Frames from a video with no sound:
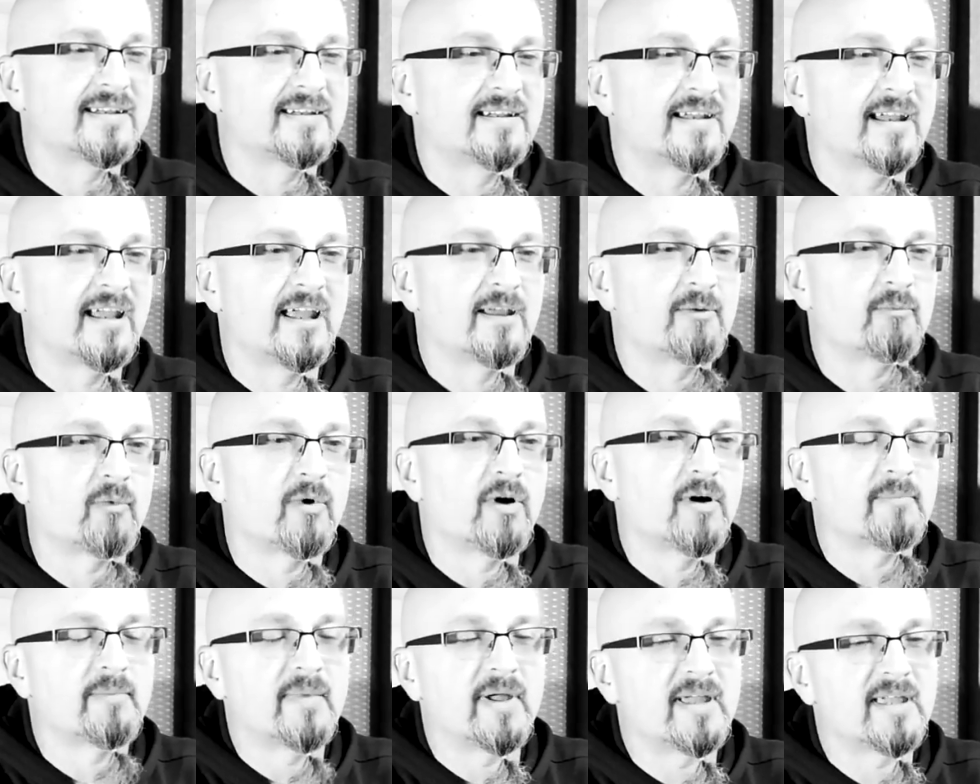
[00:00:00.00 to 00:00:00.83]
and
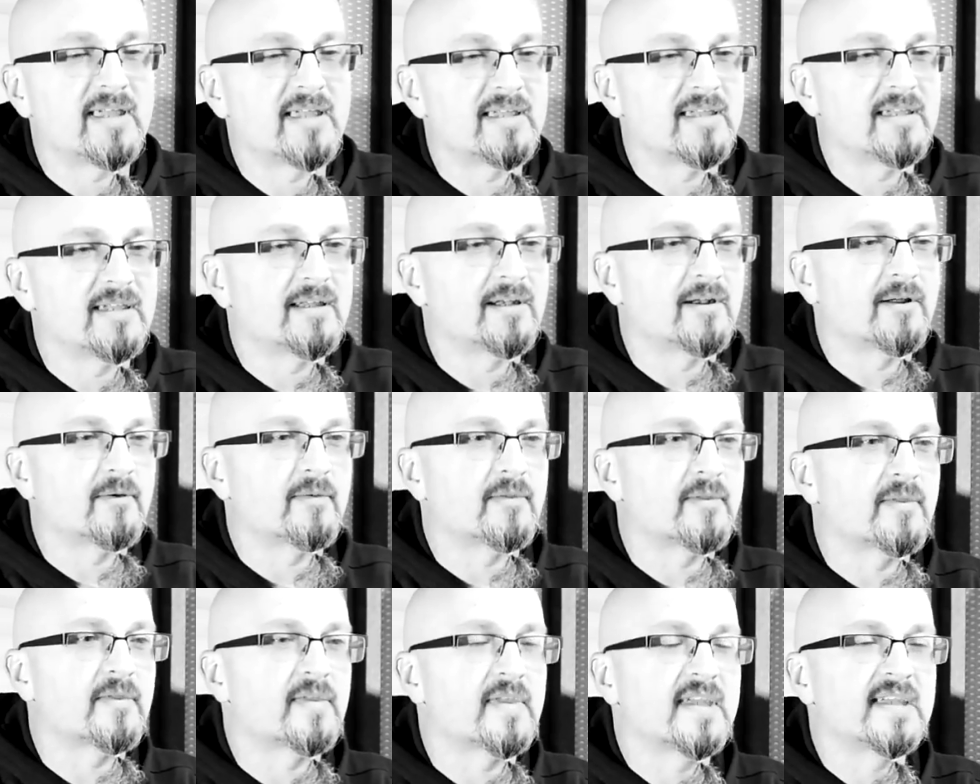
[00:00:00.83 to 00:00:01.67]
what may, you know,
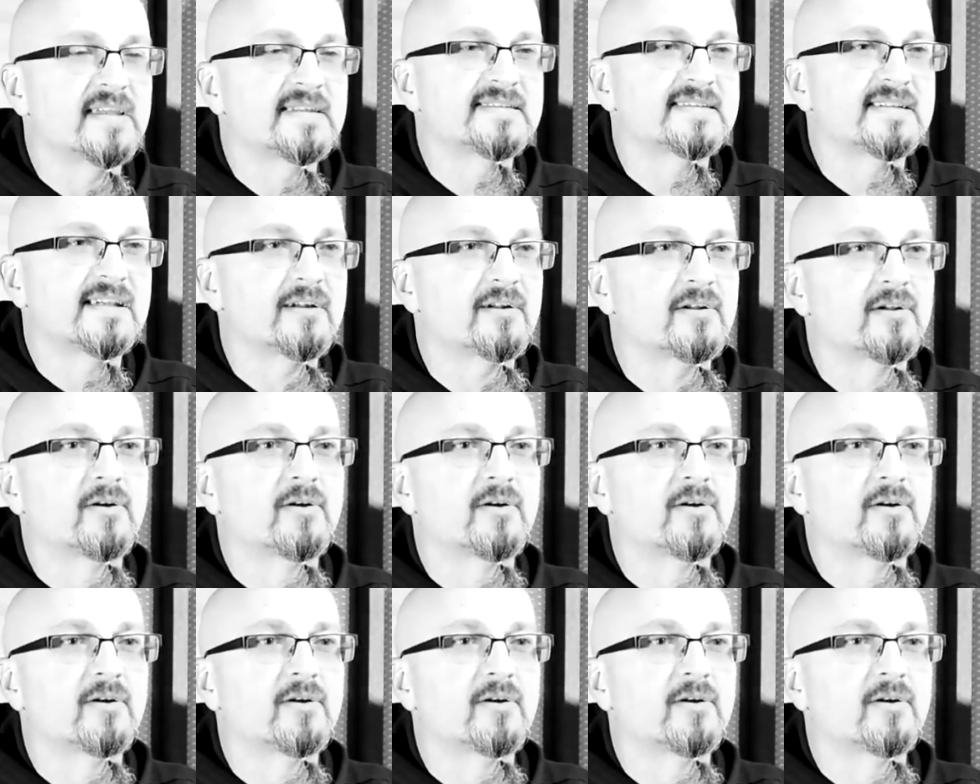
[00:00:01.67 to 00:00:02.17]
the things that